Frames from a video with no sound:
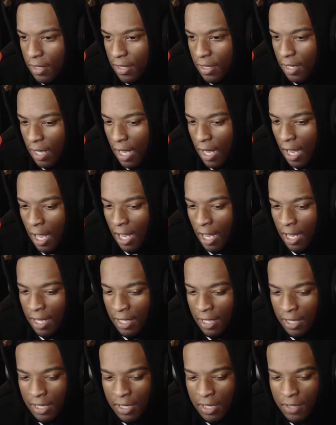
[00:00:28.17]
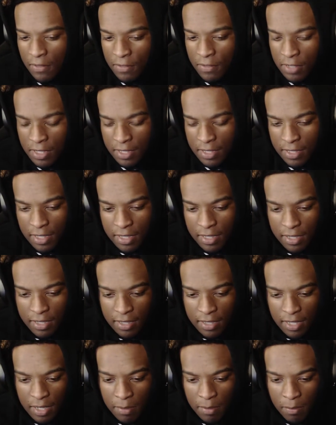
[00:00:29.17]
I love
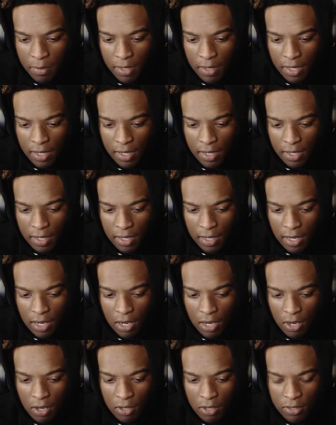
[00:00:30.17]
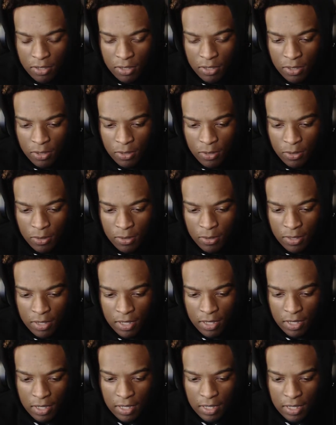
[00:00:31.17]
consistency, but I also
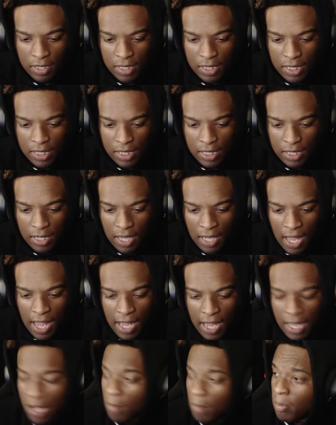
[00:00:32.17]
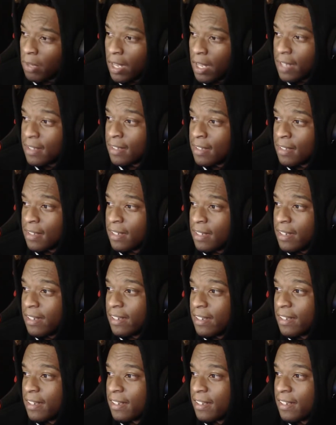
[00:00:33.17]
hate complacency.
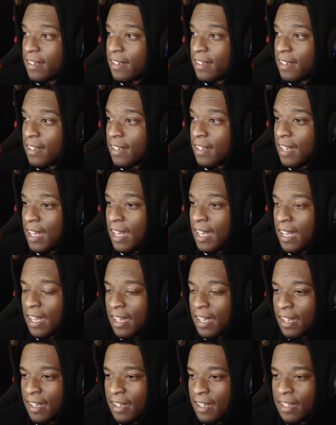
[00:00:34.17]
And